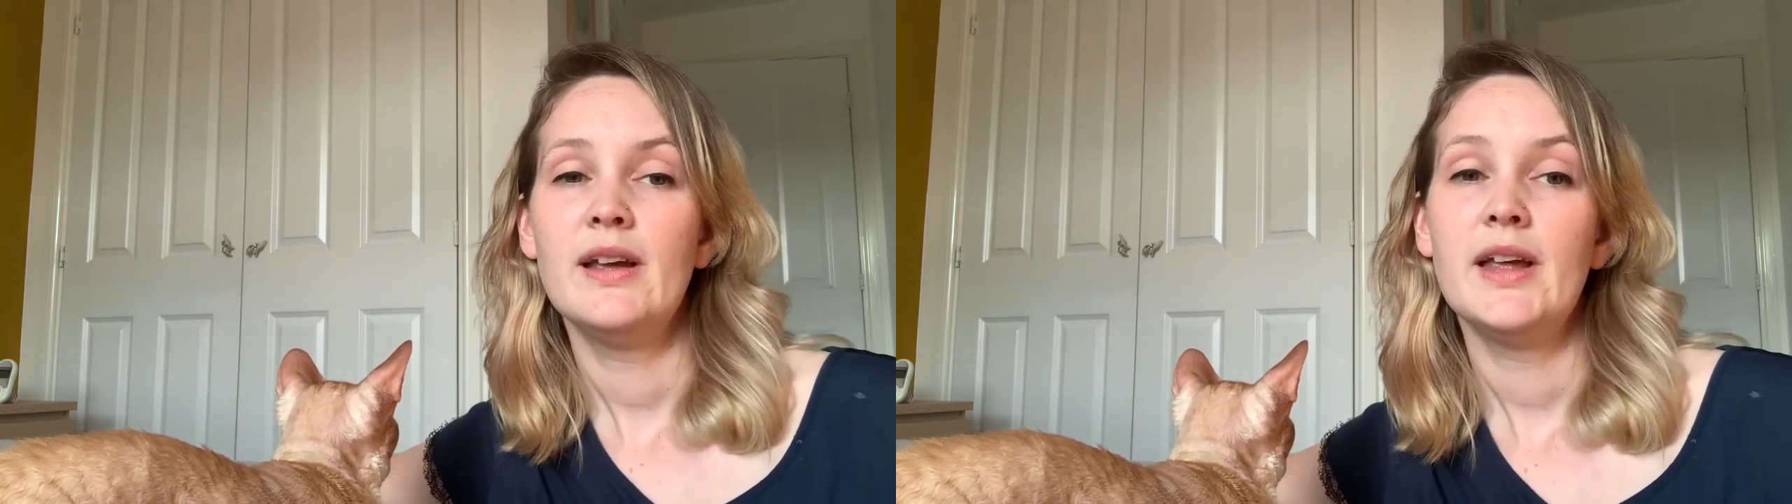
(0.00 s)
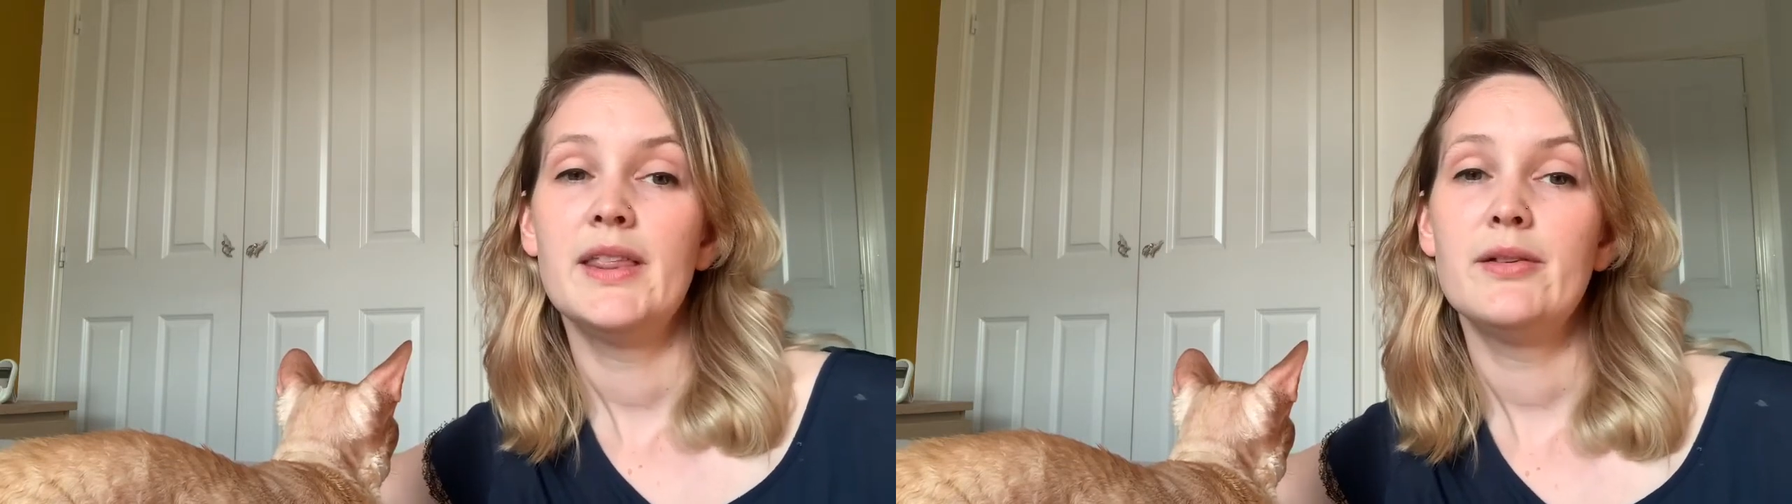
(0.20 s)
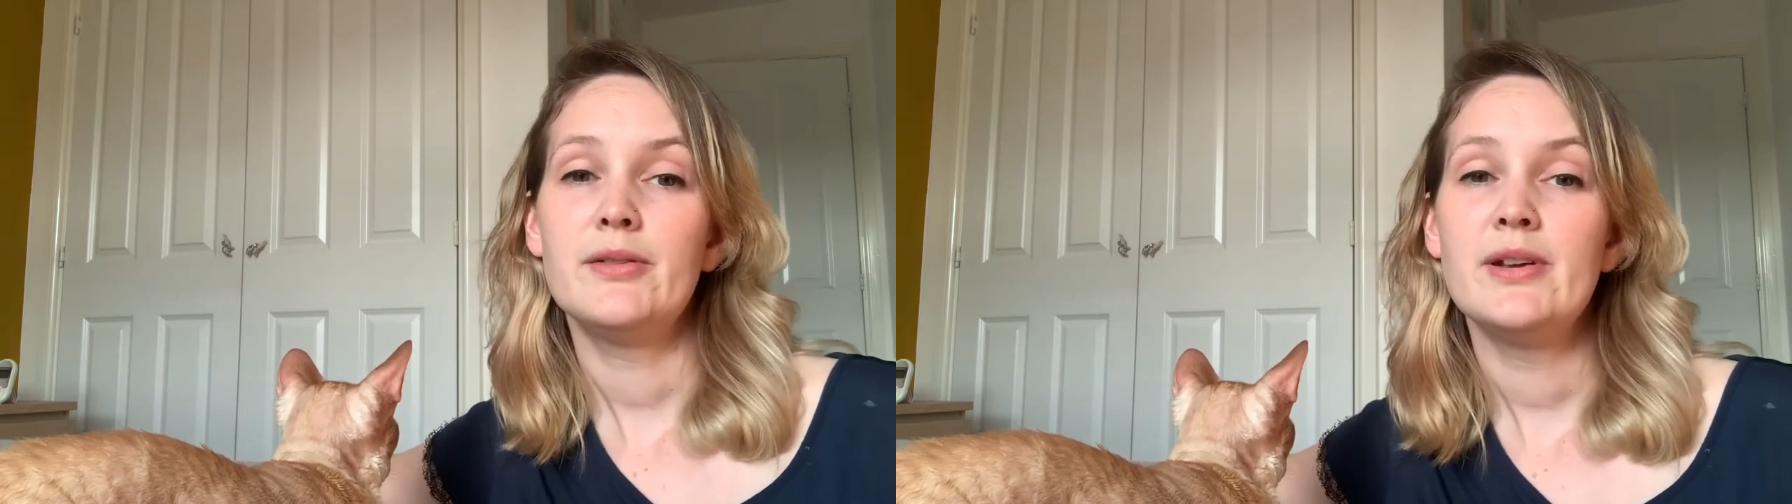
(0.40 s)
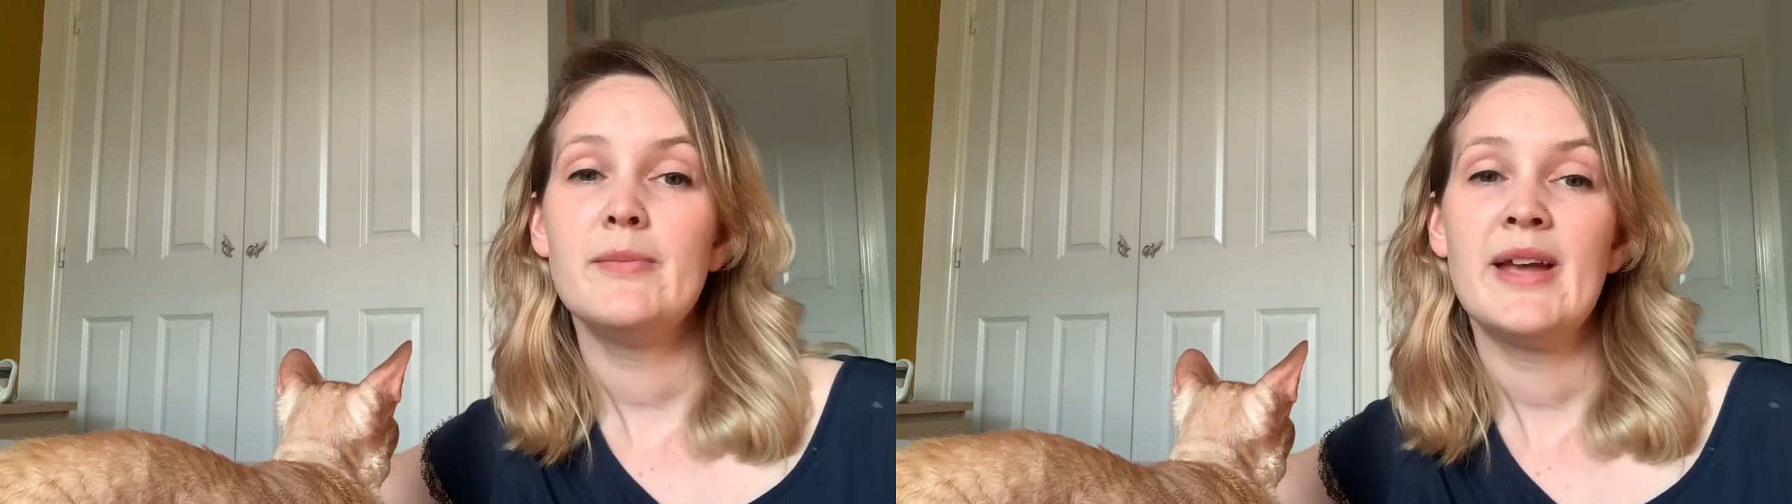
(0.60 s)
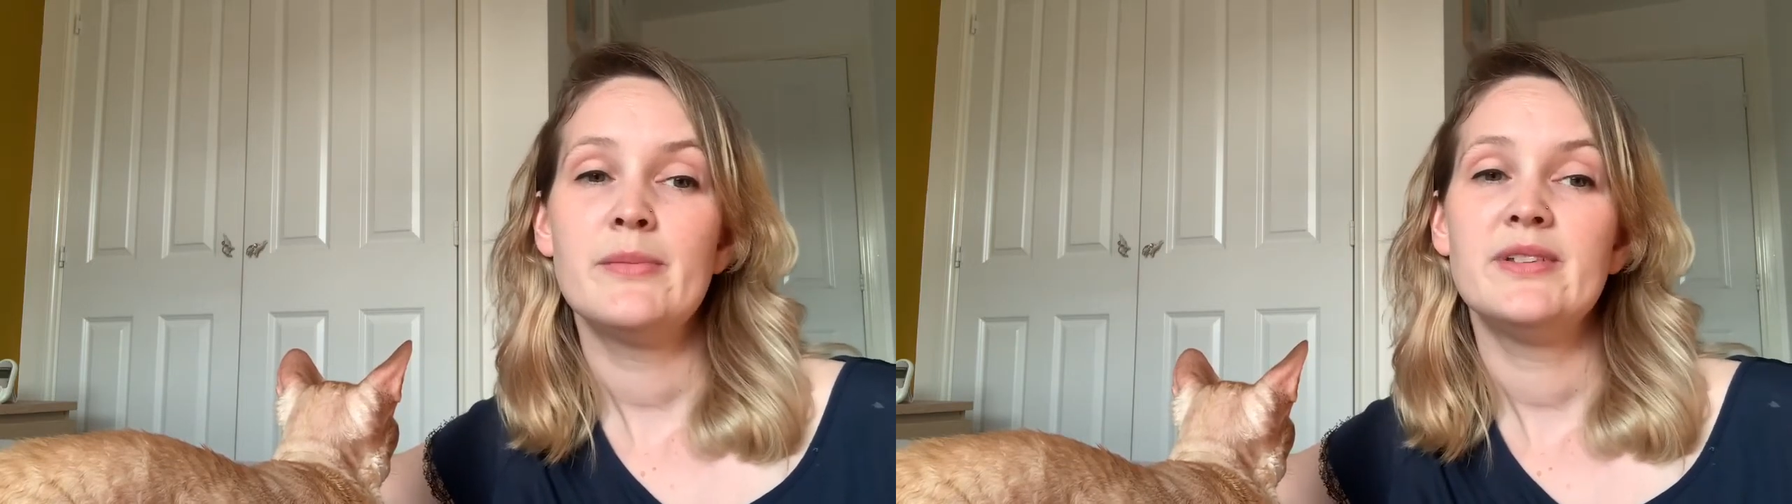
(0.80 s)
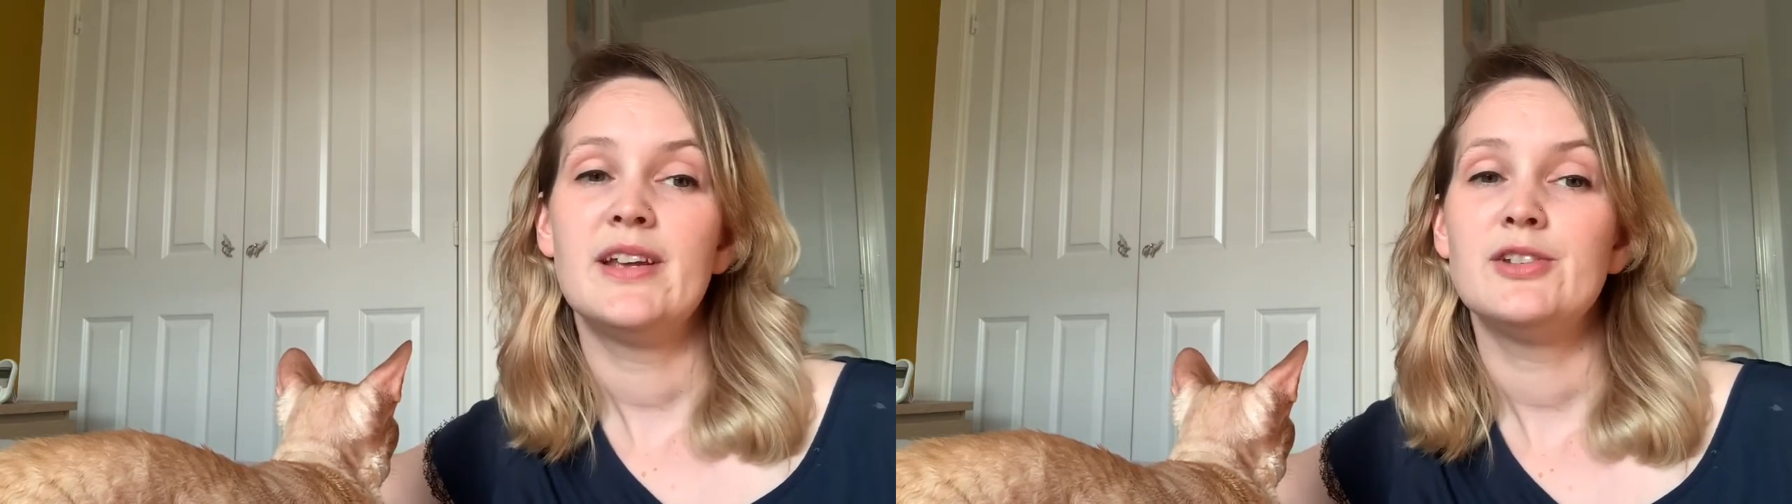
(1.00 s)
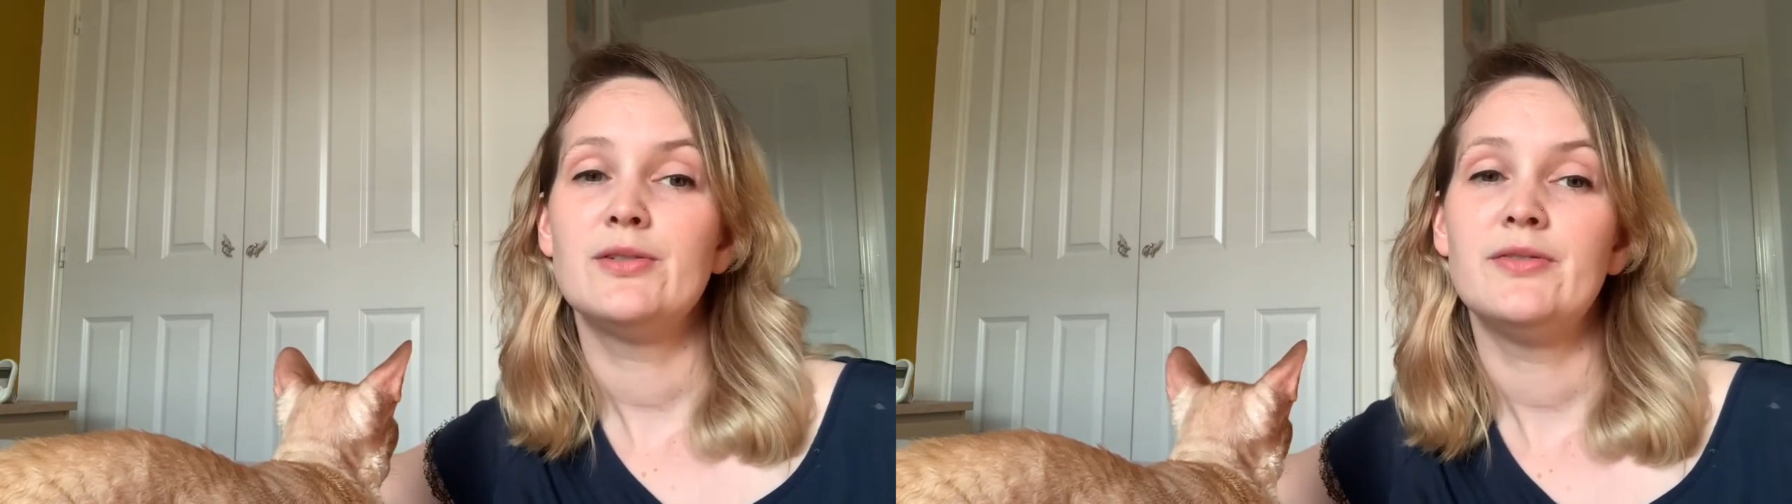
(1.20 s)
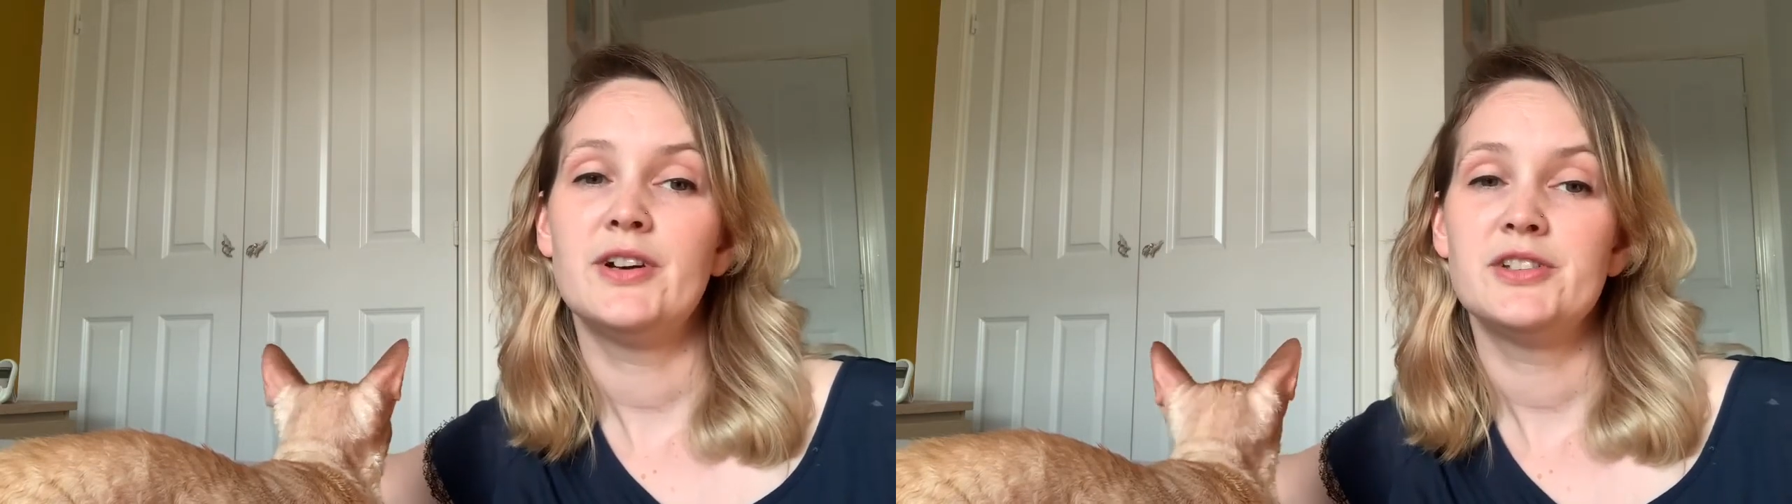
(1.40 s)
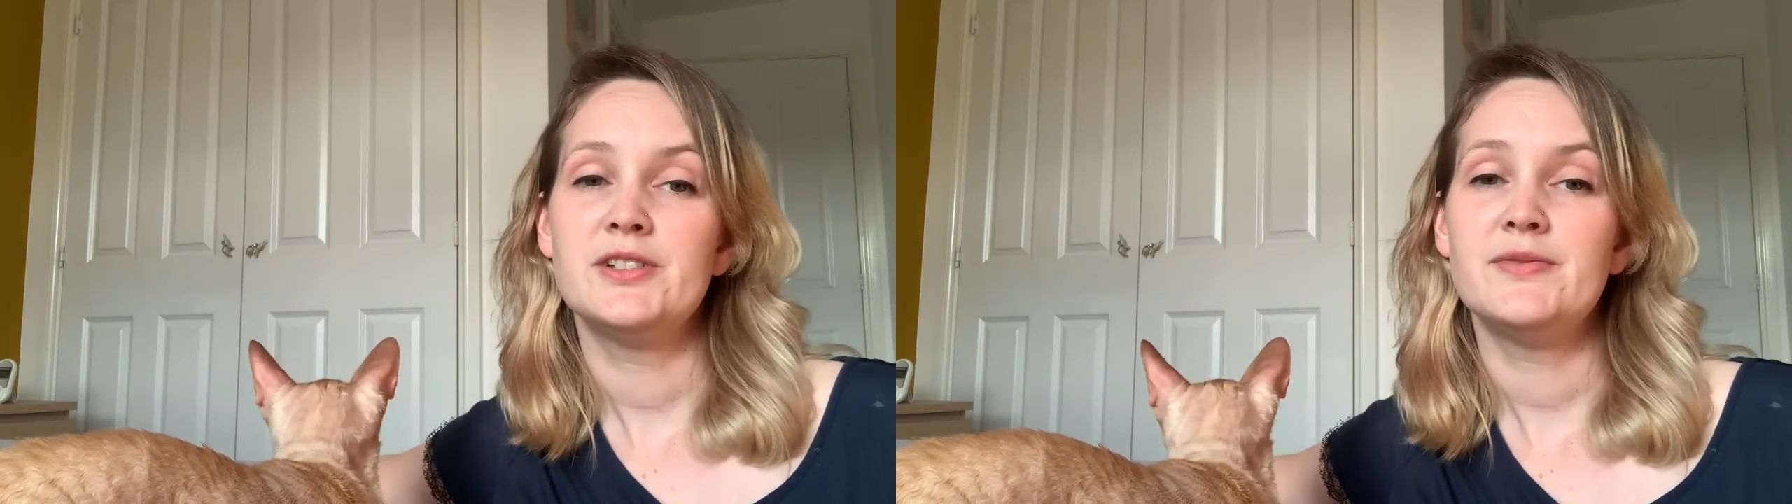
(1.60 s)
There are three main potential functions